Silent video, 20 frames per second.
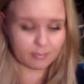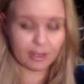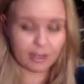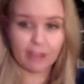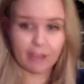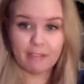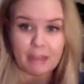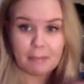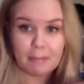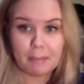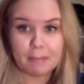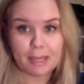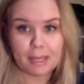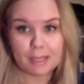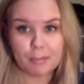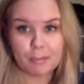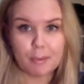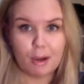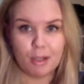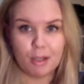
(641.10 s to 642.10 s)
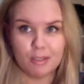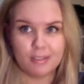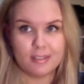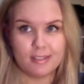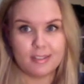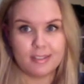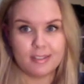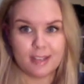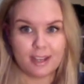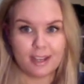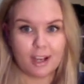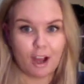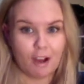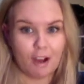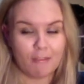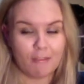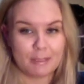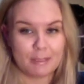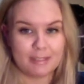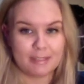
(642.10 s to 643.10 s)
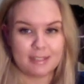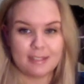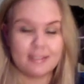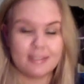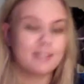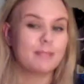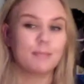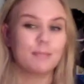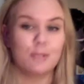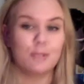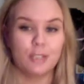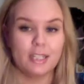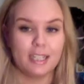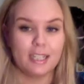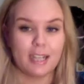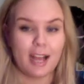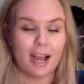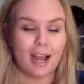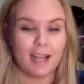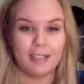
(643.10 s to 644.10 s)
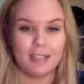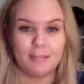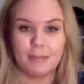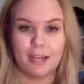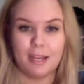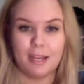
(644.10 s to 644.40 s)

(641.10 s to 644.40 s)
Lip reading: my makeup on since like 6:30 this morning, and